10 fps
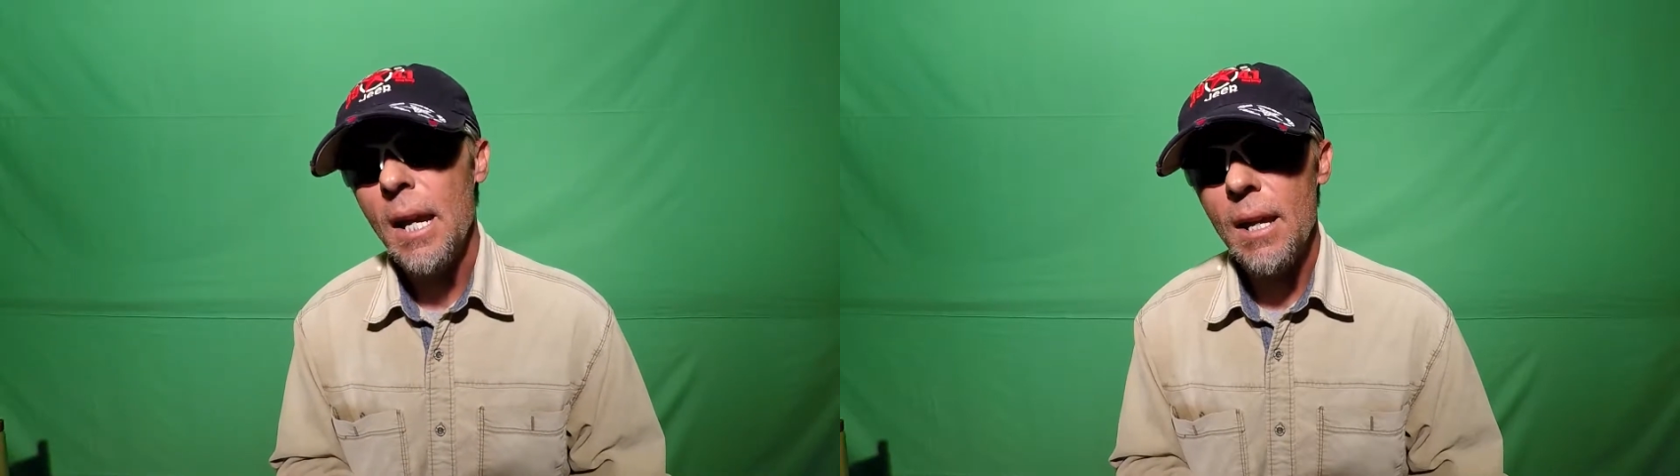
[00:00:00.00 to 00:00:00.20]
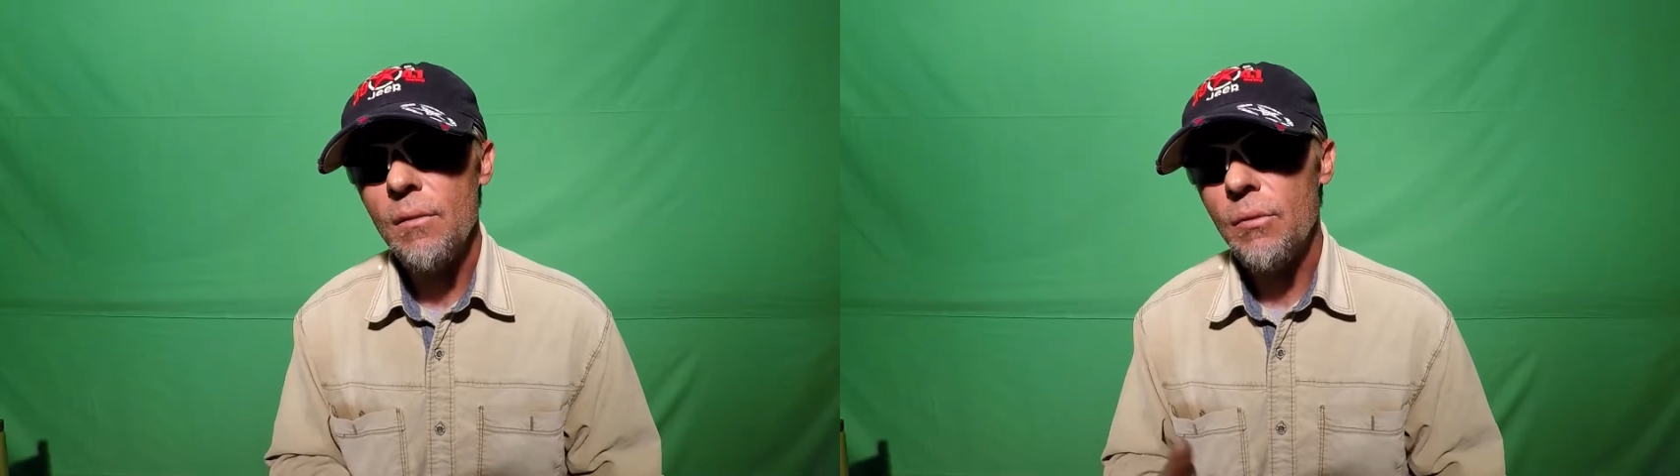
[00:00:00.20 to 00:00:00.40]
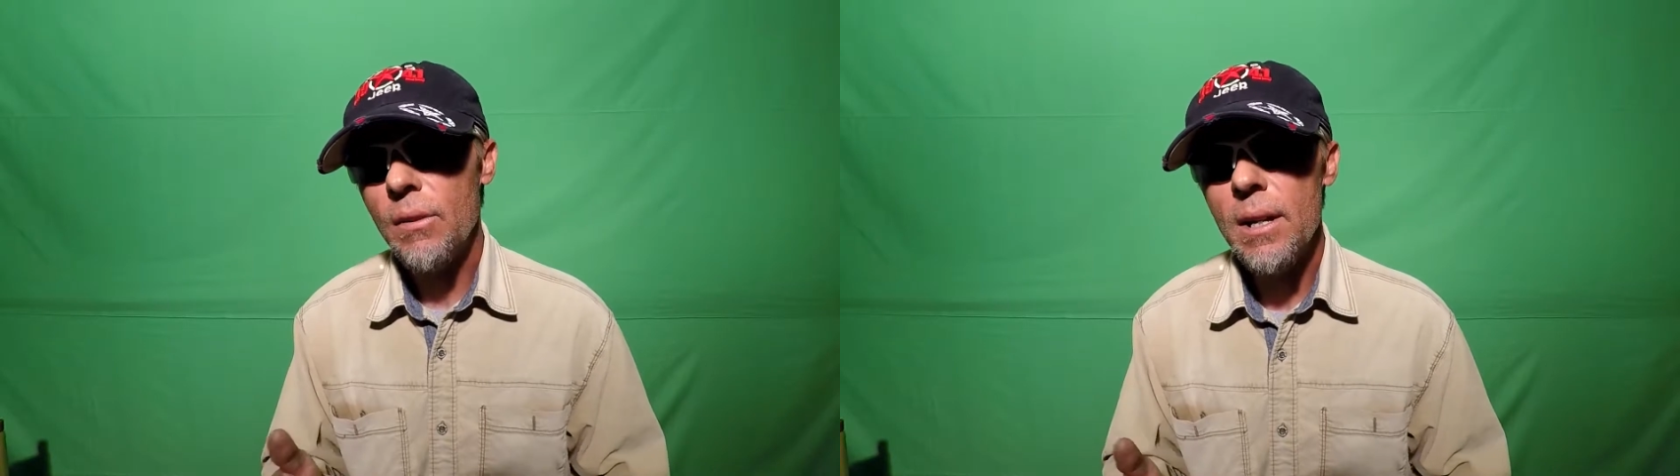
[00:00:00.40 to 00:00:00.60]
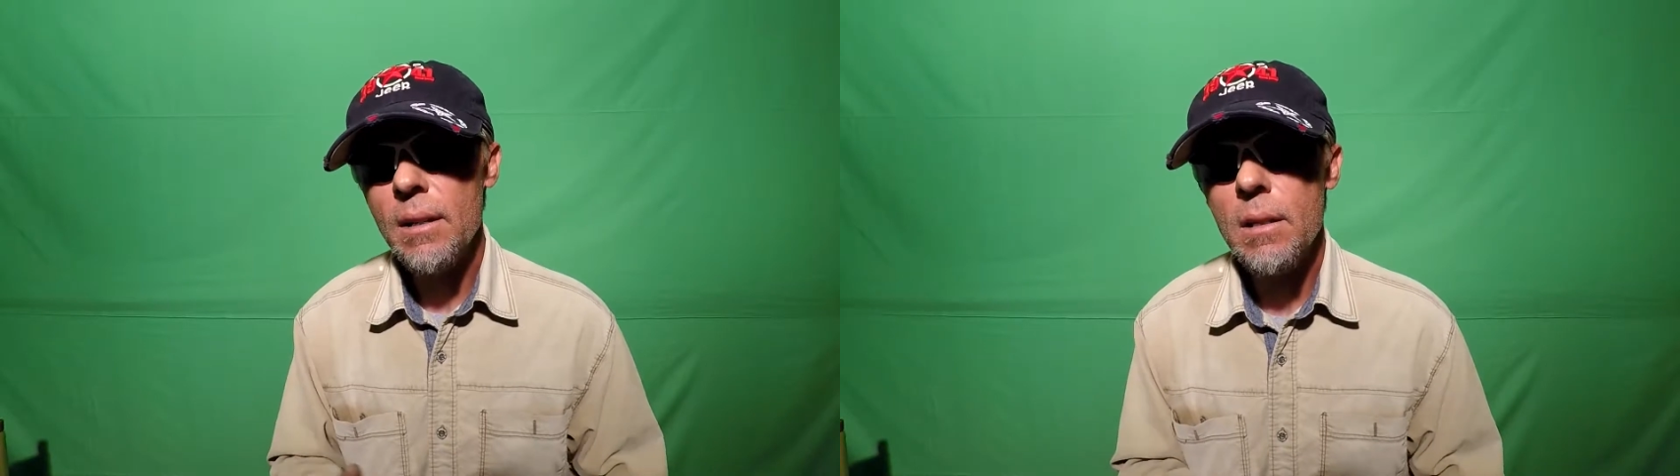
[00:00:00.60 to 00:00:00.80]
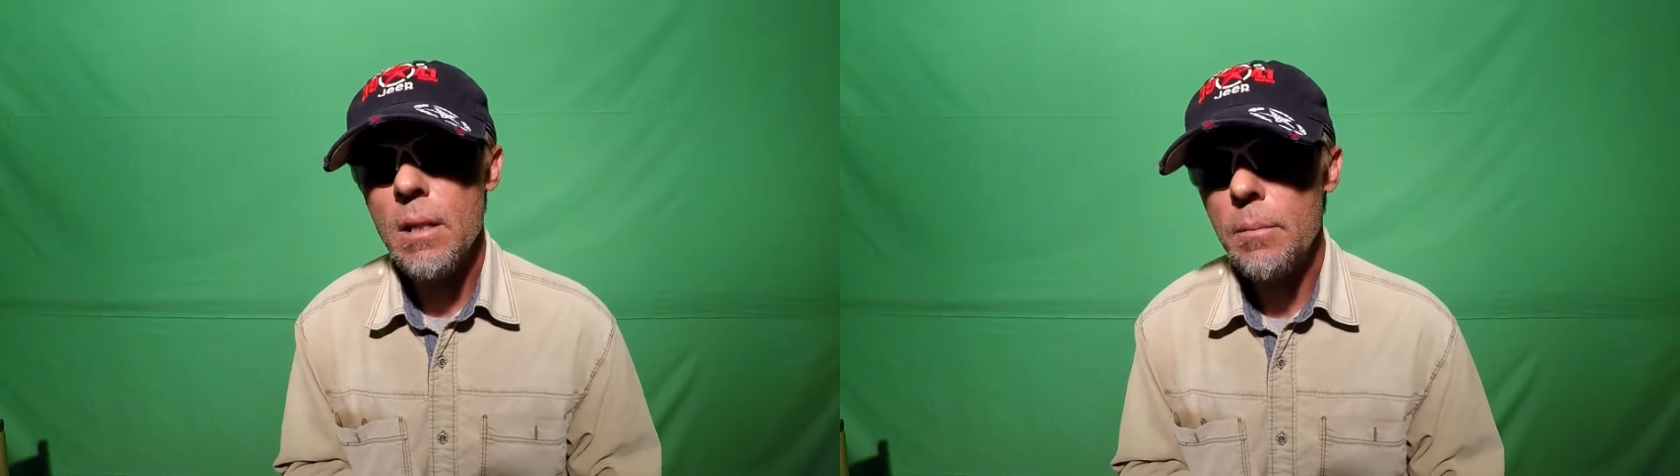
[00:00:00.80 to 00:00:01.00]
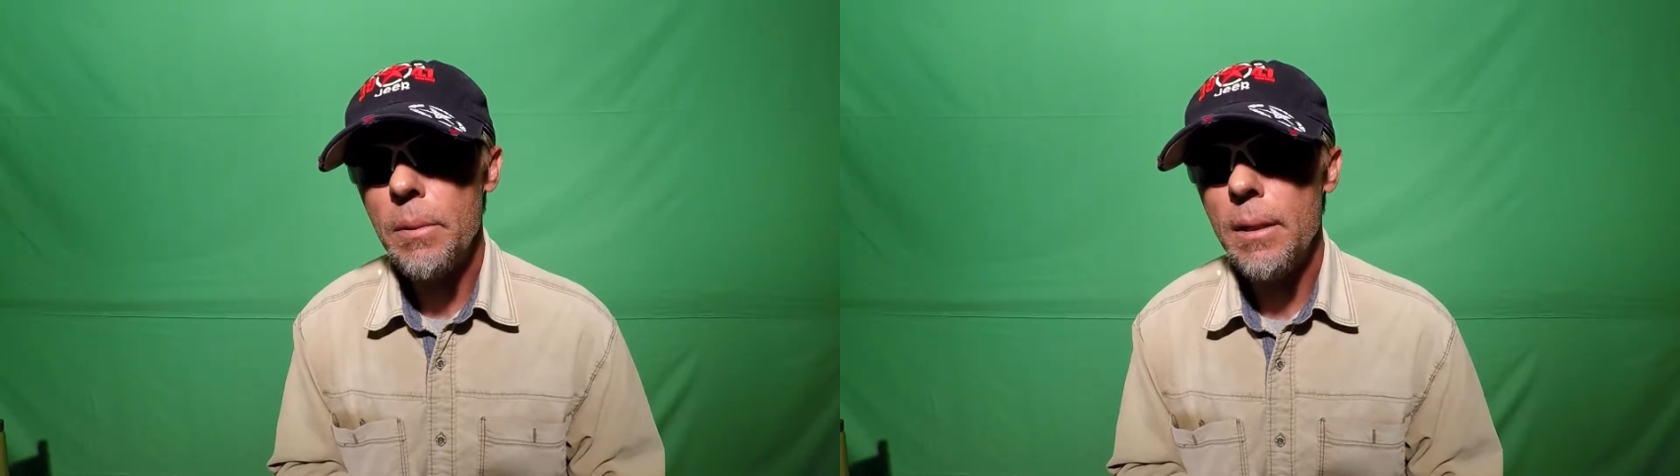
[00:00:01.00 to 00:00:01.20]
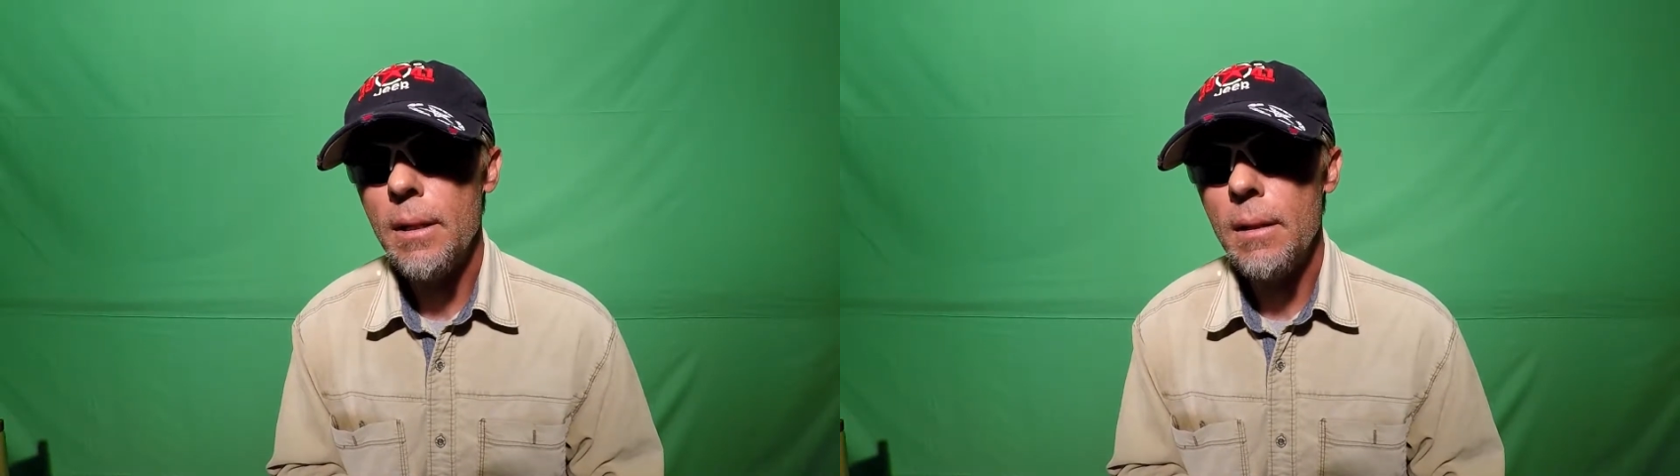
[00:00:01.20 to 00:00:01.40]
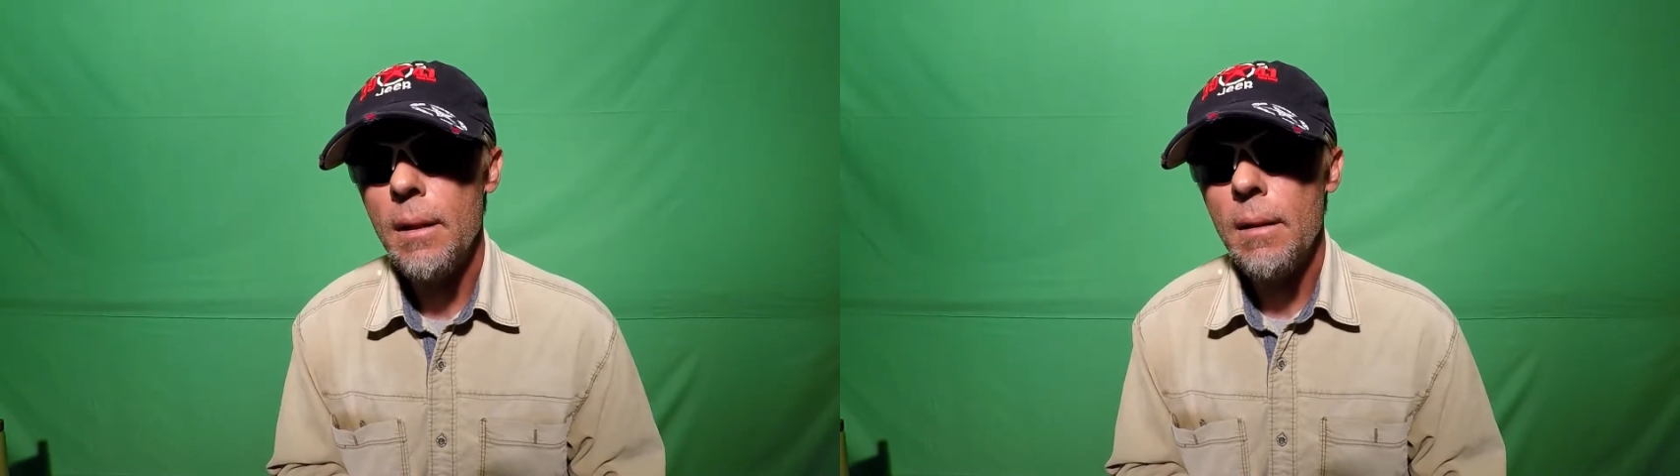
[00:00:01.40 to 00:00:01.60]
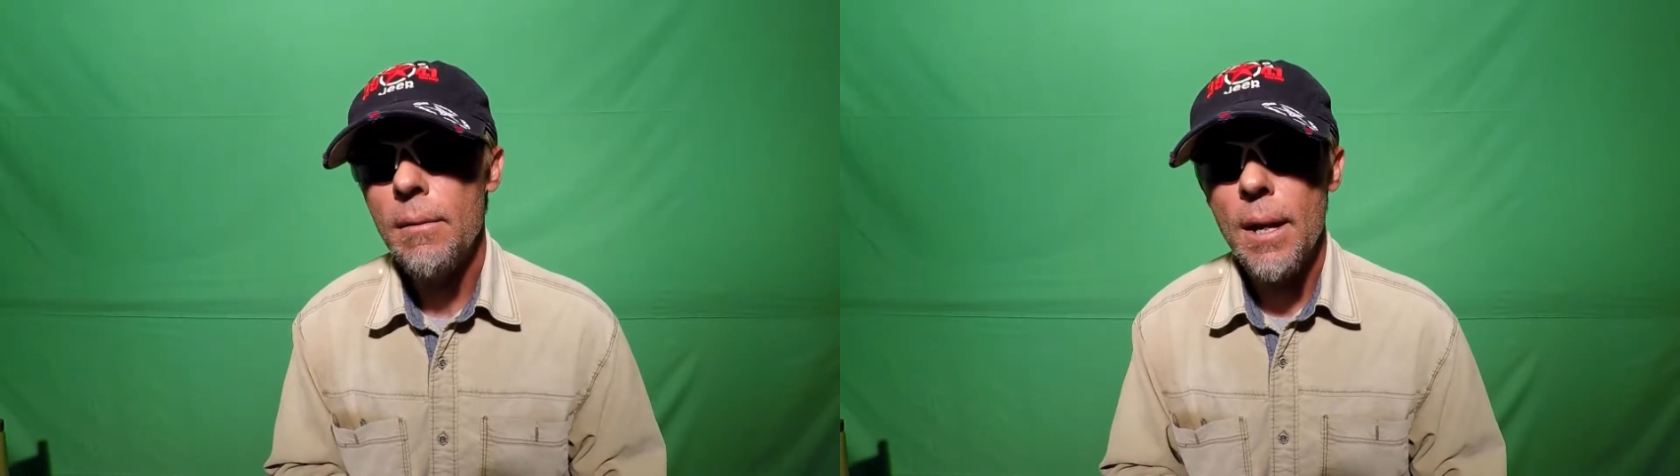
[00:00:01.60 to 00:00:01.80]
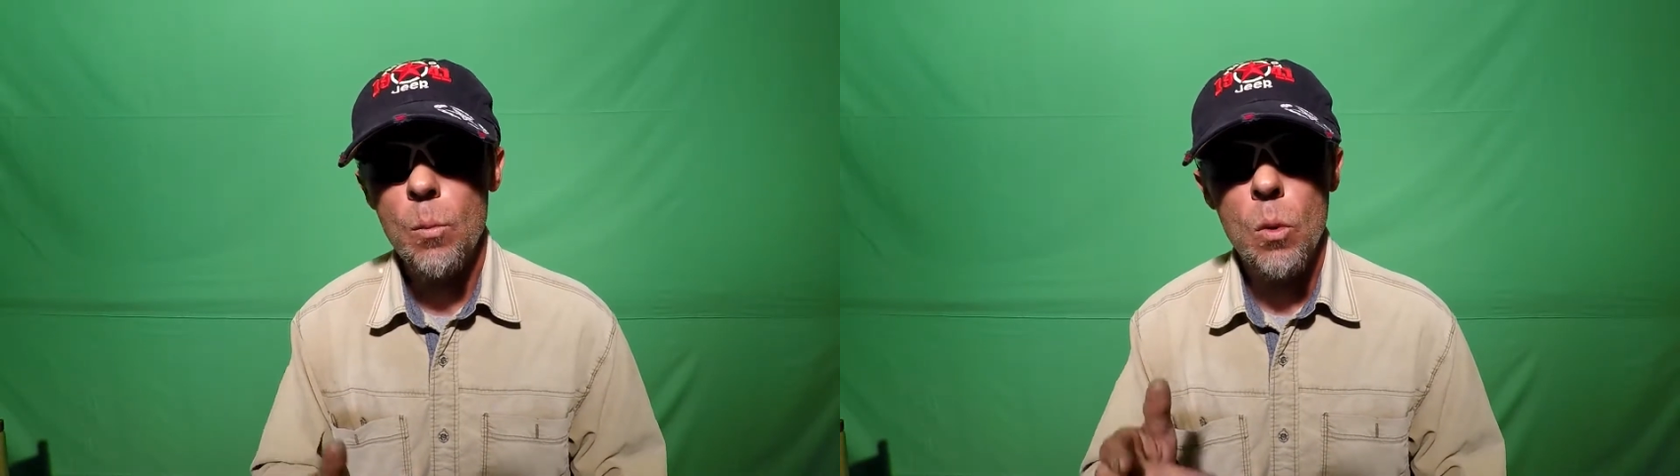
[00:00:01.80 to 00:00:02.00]
and find a company
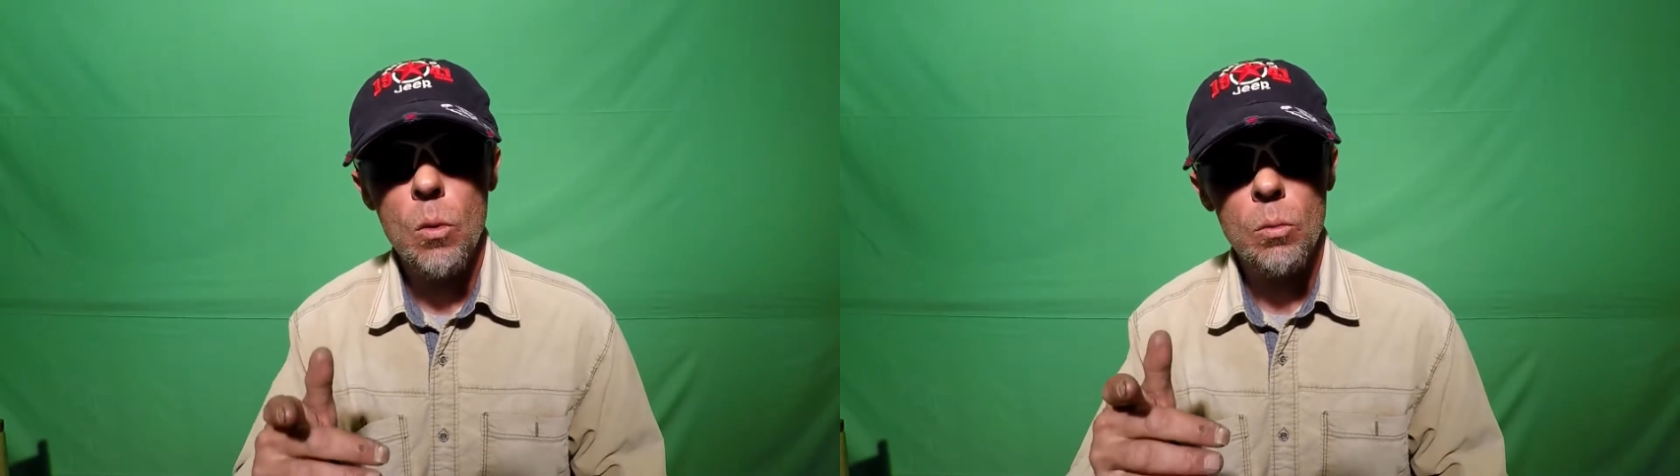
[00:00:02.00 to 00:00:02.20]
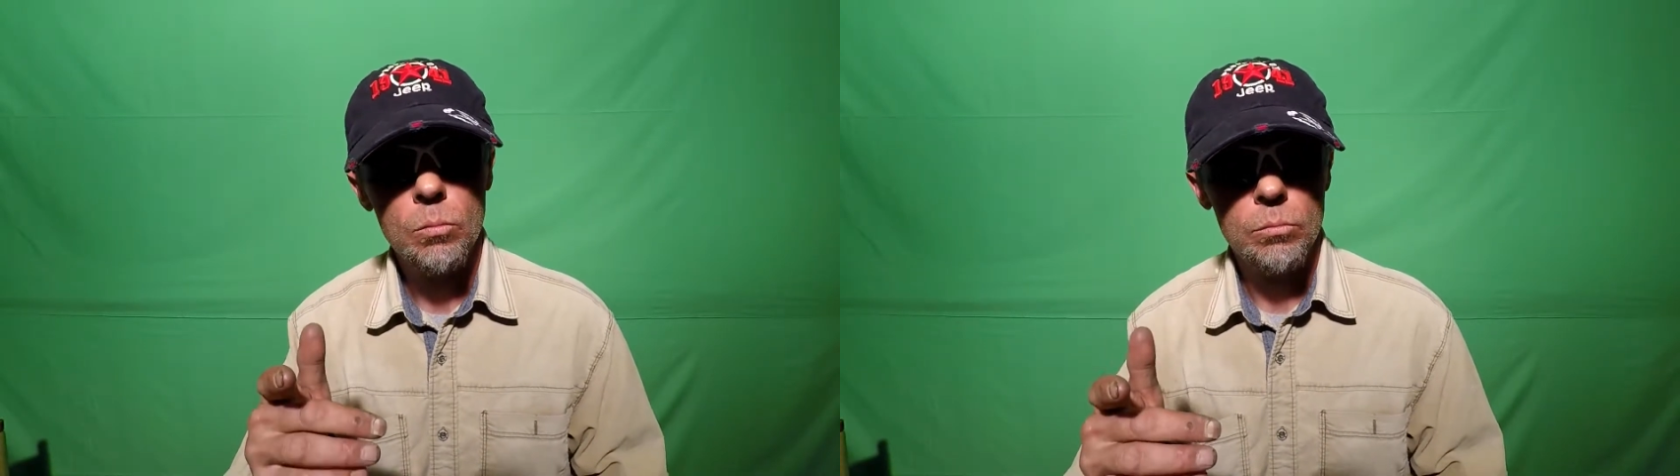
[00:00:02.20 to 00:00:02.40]
that will